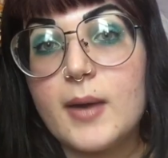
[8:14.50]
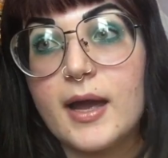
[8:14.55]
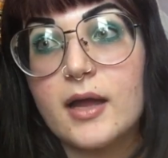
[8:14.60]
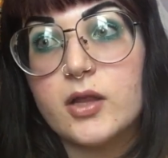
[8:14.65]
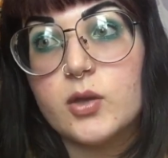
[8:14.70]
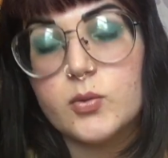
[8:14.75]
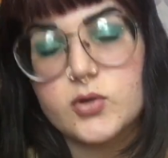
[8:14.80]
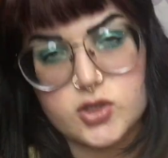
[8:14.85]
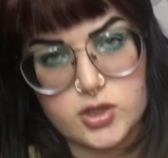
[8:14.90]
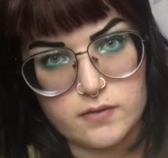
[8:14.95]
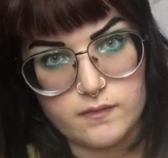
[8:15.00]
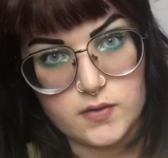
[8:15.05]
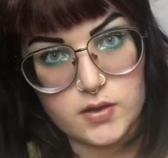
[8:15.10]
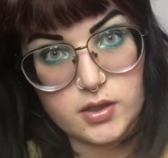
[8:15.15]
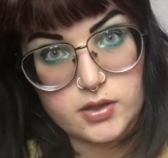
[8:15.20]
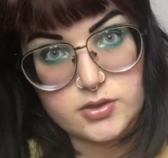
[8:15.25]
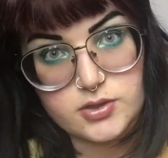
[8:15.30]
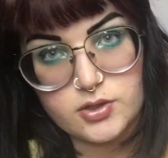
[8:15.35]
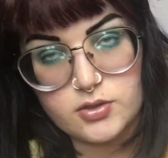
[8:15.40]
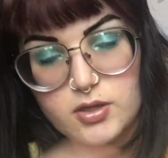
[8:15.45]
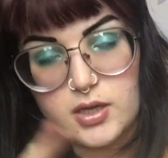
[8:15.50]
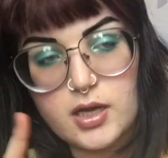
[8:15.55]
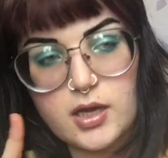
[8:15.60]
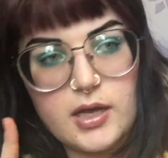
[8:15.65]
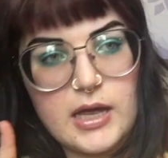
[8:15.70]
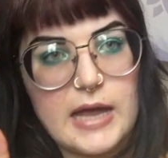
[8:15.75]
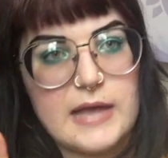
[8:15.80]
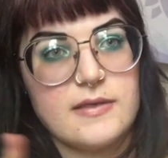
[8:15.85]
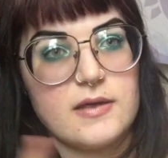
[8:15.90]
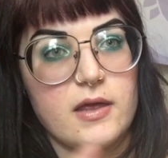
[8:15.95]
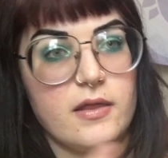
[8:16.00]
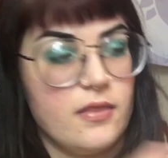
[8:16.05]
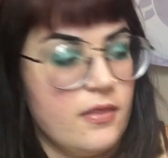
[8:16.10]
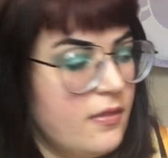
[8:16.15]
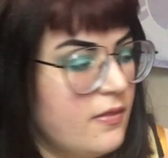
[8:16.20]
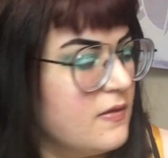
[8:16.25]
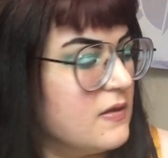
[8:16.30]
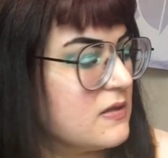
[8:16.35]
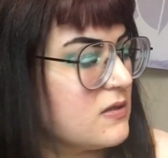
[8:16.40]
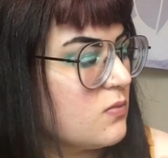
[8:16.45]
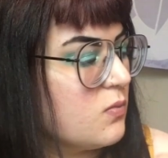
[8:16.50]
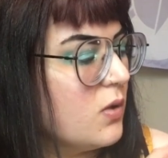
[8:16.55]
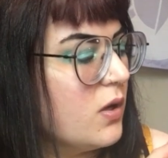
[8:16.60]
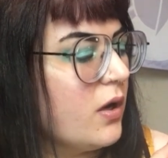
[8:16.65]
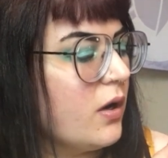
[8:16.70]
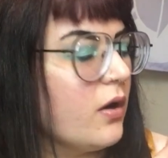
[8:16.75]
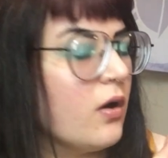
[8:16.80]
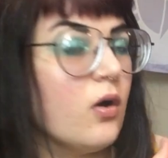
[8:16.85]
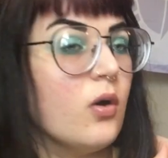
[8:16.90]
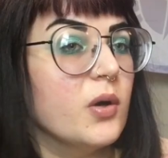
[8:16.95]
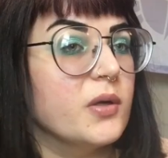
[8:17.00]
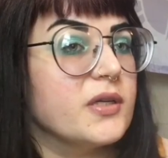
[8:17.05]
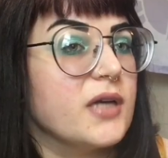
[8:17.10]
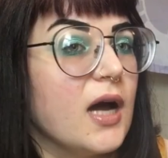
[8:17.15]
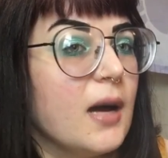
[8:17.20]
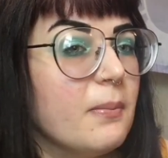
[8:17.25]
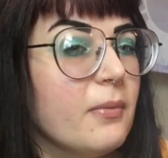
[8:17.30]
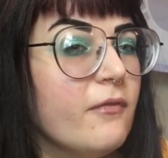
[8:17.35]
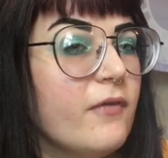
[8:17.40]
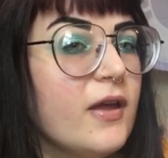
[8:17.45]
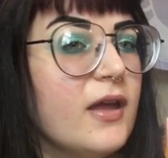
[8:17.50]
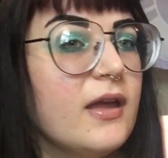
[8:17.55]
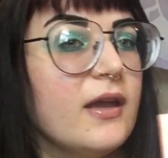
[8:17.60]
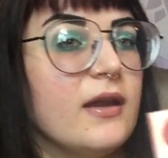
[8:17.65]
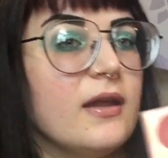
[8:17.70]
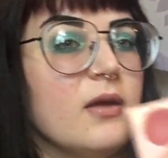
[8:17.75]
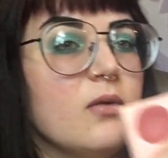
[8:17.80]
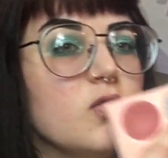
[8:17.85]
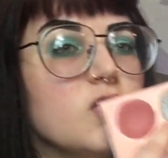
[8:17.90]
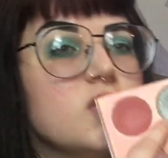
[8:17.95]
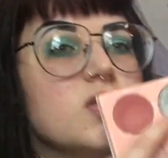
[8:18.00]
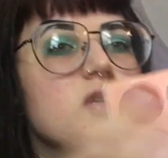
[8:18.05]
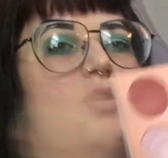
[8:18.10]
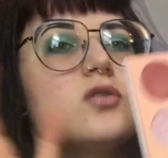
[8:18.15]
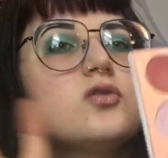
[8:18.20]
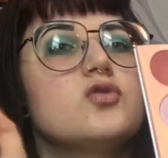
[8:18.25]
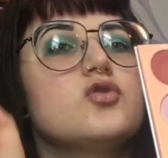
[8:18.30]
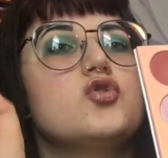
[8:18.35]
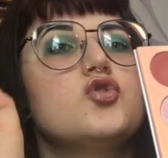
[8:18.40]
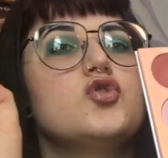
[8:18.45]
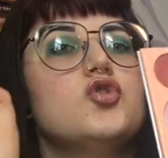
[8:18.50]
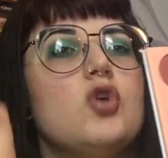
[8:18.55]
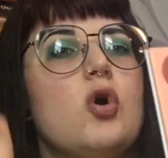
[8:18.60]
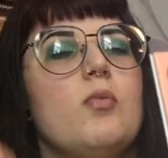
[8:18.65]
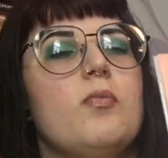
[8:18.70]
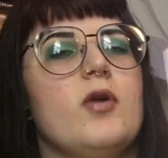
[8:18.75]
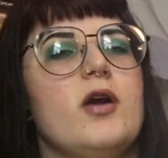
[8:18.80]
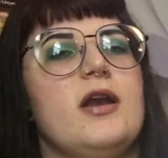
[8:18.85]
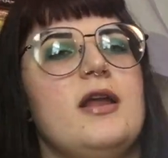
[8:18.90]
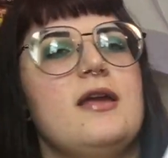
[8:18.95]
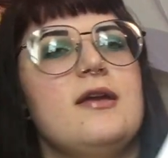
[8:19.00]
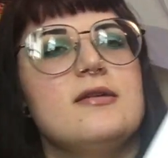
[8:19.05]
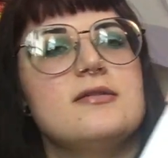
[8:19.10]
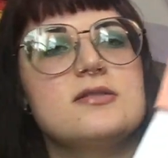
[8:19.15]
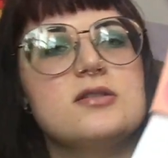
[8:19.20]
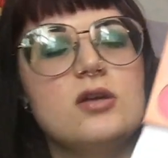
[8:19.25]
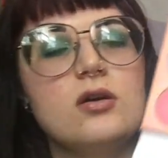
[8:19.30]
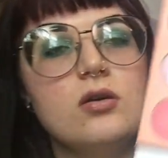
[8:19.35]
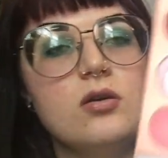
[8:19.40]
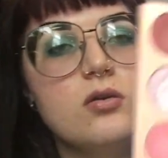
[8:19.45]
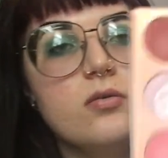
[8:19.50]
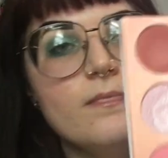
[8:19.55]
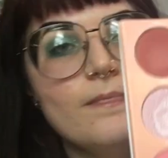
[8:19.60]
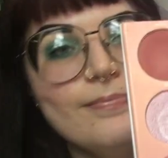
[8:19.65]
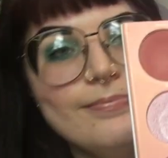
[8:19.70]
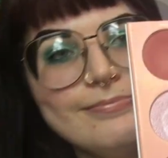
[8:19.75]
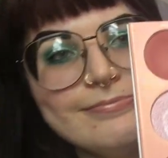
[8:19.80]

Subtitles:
palette, which I haven't gotten to yet, and then this one on top of it, and it was so pretty. So